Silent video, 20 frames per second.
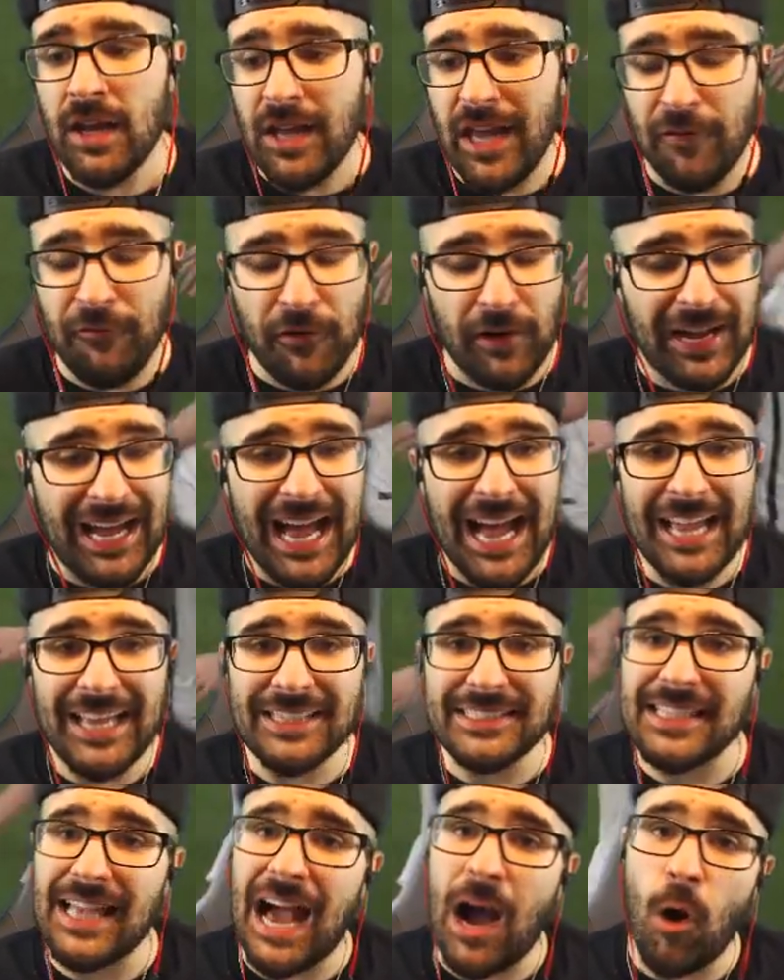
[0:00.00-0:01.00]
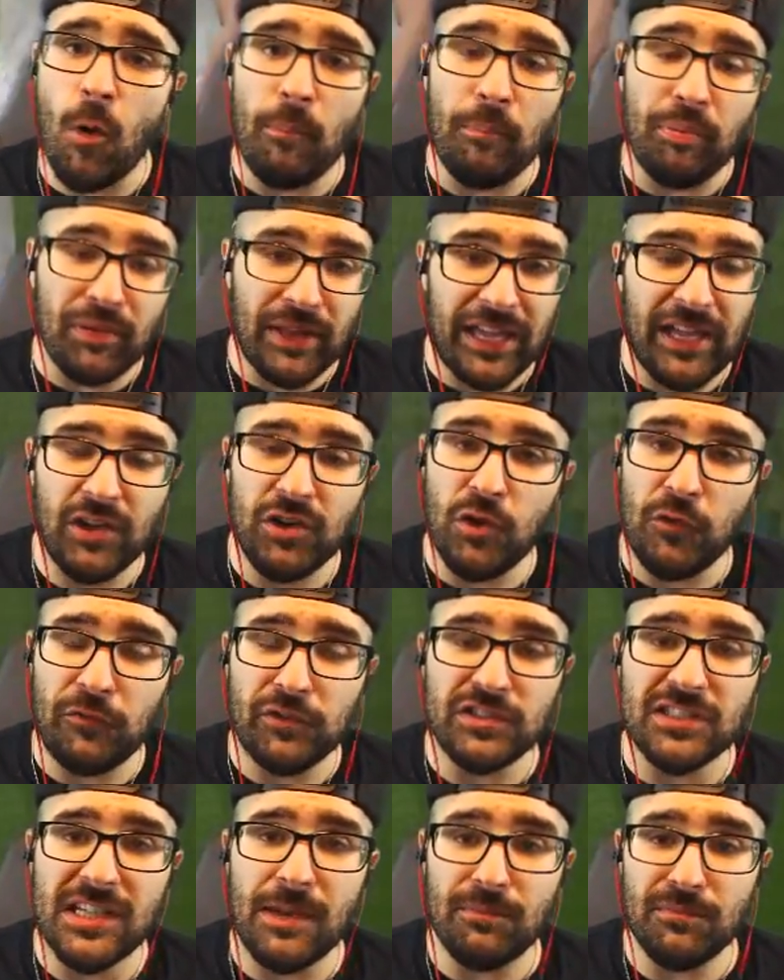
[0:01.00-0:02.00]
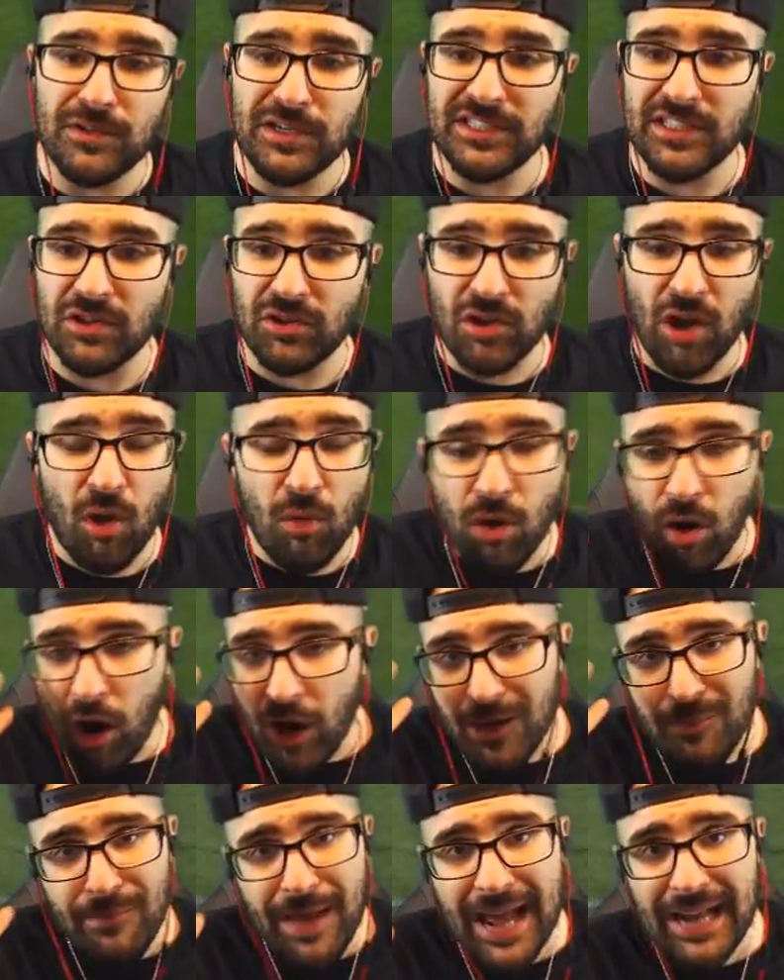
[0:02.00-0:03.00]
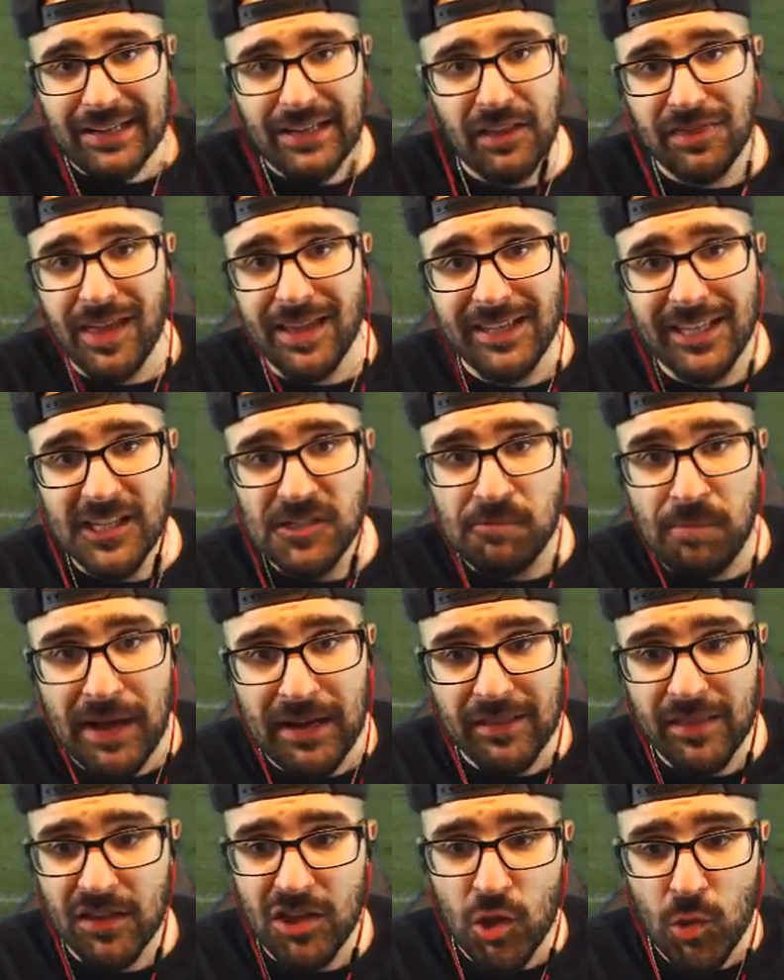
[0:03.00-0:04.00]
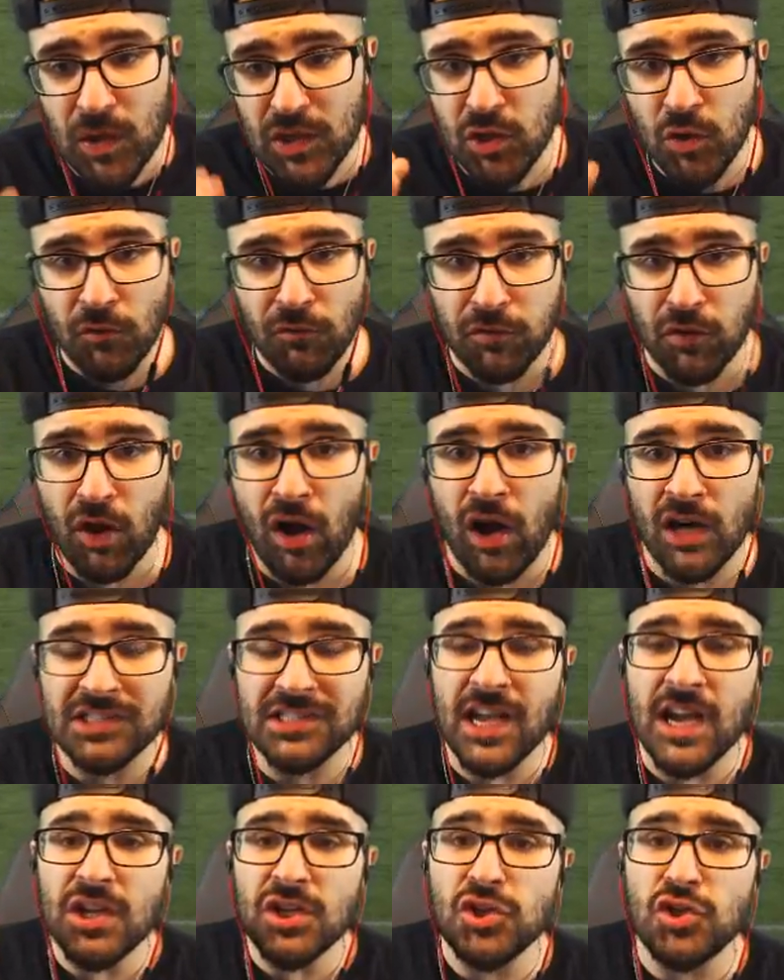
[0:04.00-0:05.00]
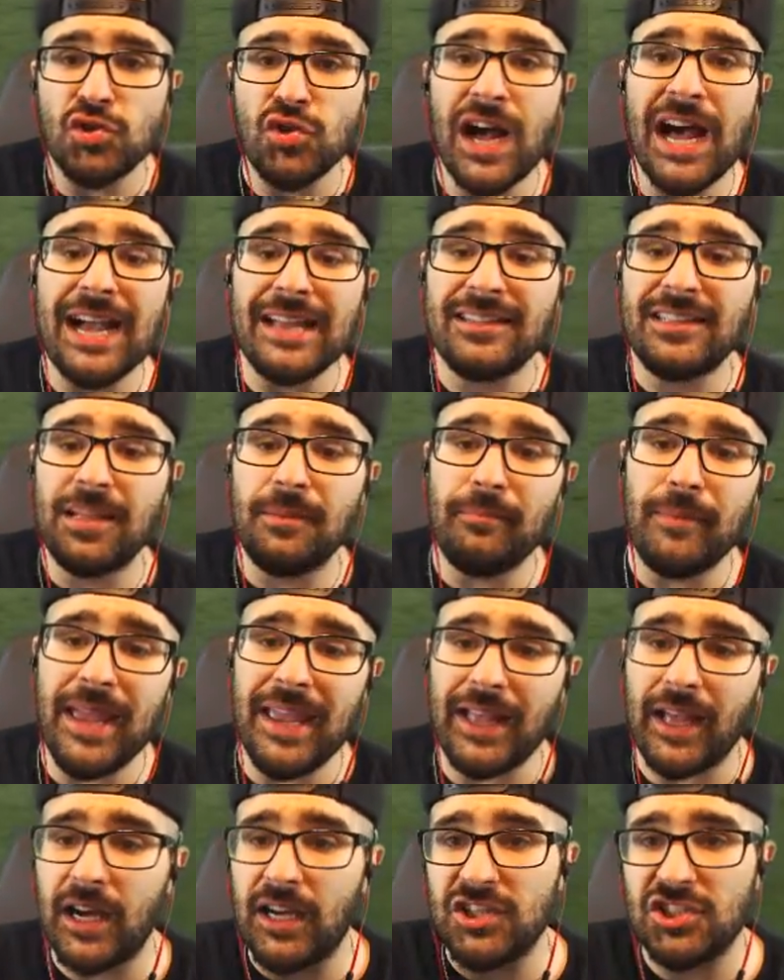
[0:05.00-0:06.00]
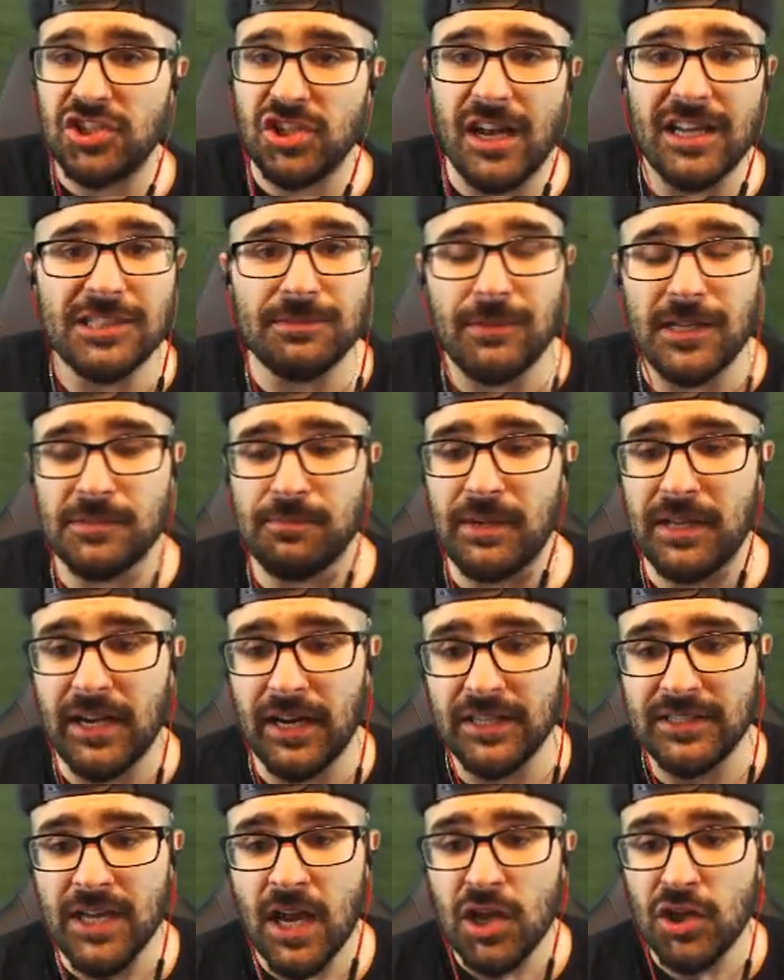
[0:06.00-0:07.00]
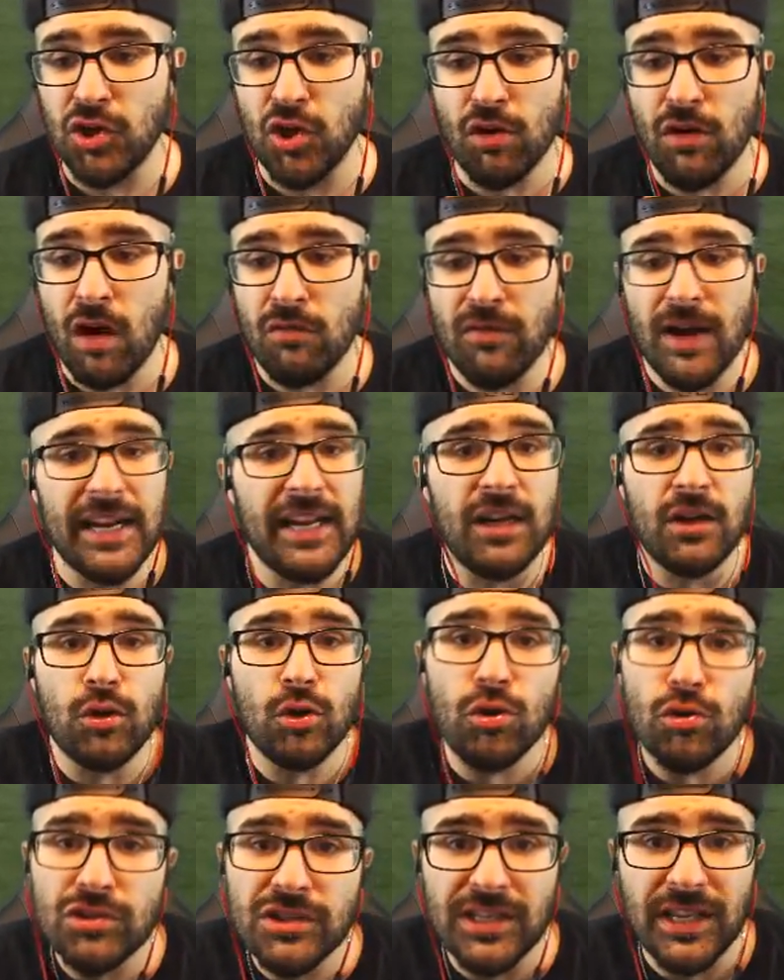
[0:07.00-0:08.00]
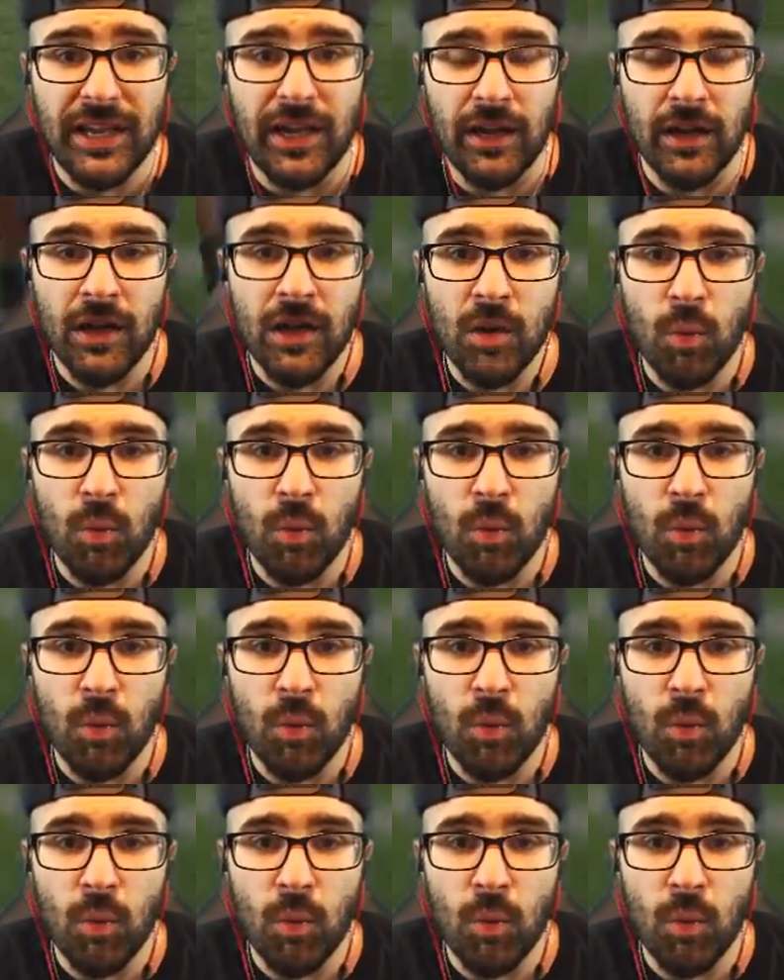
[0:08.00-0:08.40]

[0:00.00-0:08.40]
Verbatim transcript: If a guy is outplaying you for some reason, don't automatically think he's better than you and you've lost. Try to make adjustments because you're already losing.